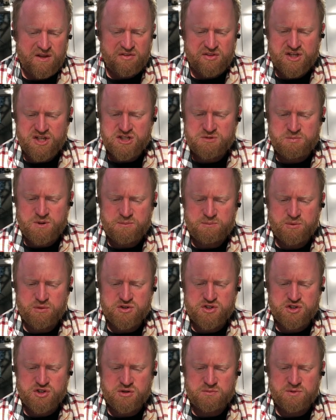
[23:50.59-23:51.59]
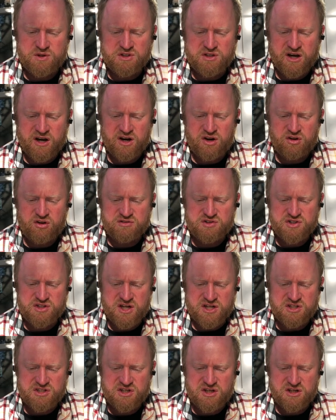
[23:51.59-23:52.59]
These people assumed the title of
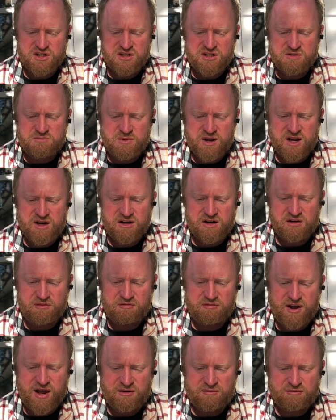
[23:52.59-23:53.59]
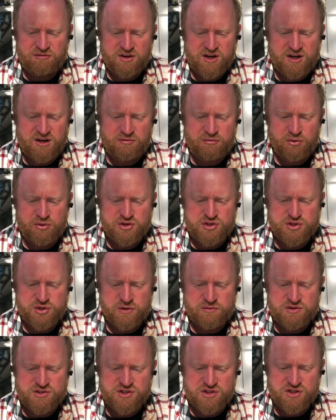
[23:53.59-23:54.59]
sexton and demanded a fat fee for their
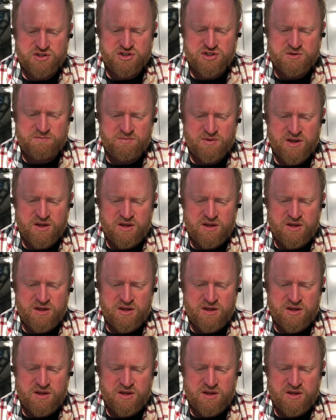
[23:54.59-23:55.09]
services,